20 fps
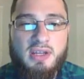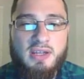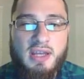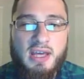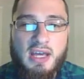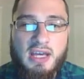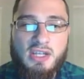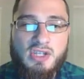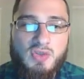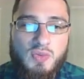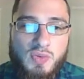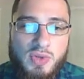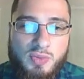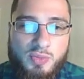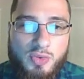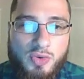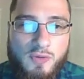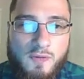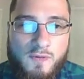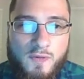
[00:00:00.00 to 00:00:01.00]
mind as
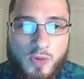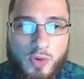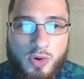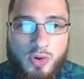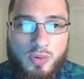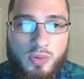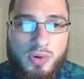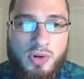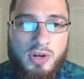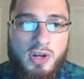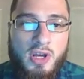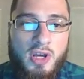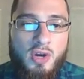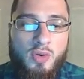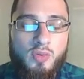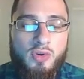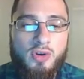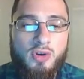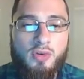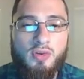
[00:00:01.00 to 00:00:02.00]
we move forward
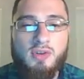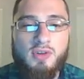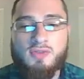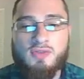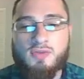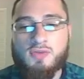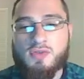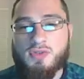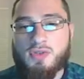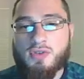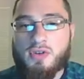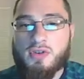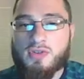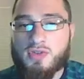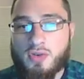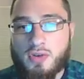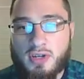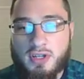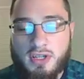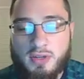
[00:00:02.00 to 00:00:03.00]
we're going to
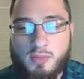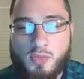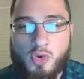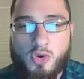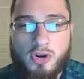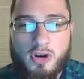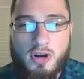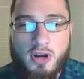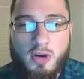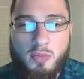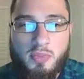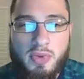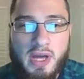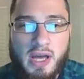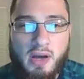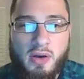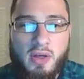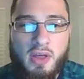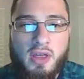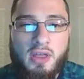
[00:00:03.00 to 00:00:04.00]
start talking more
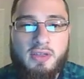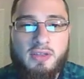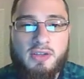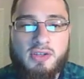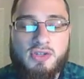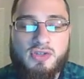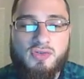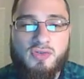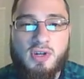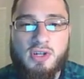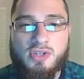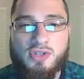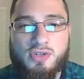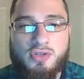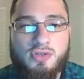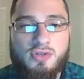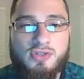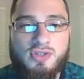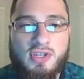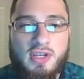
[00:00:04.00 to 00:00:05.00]
about the
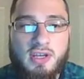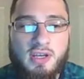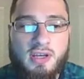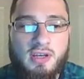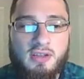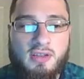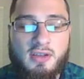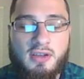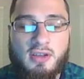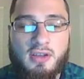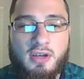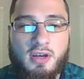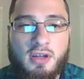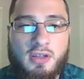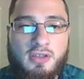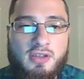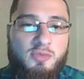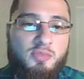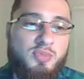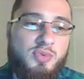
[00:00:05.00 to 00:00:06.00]
structures and
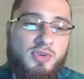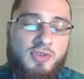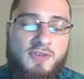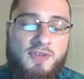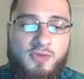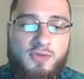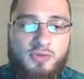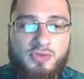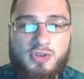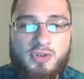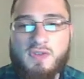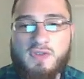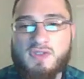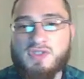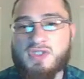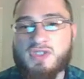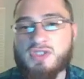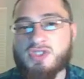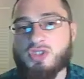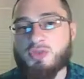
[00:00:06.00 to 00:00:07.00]
uh, the peripheral
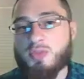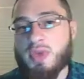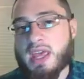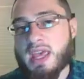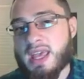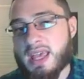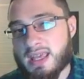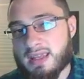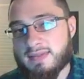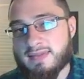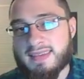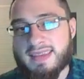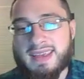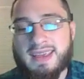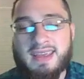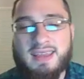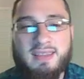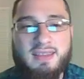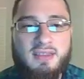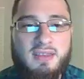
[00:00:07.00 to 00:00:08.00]
nervous system
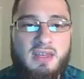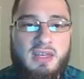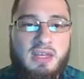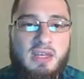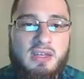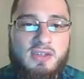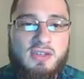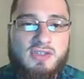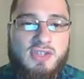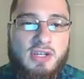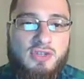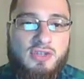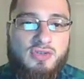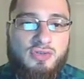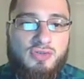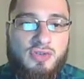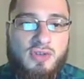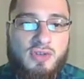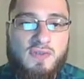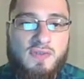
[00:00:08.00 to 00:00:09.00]
and the
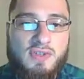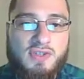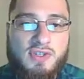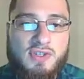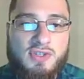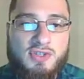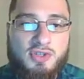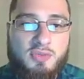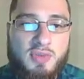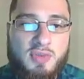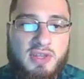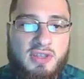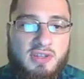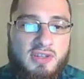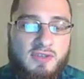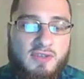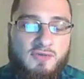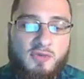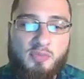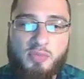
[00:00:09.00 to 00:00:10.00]
central nervous system
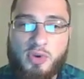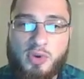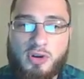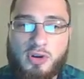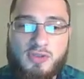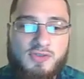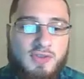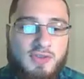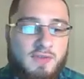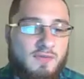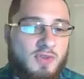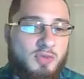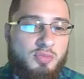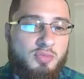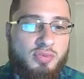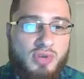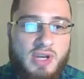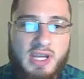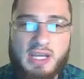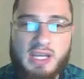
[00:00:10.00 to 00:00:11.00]
and the different parts of
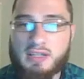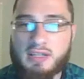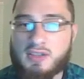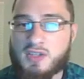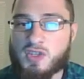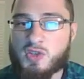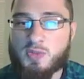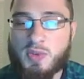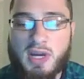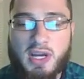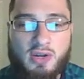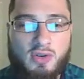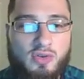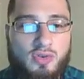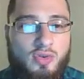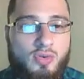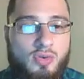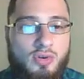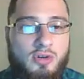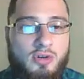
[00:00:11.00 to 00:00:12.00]
the brain and the
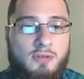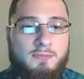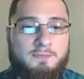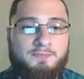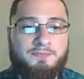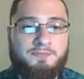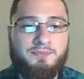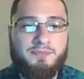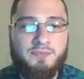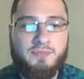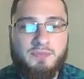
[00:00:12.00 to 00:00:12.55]
spinal cord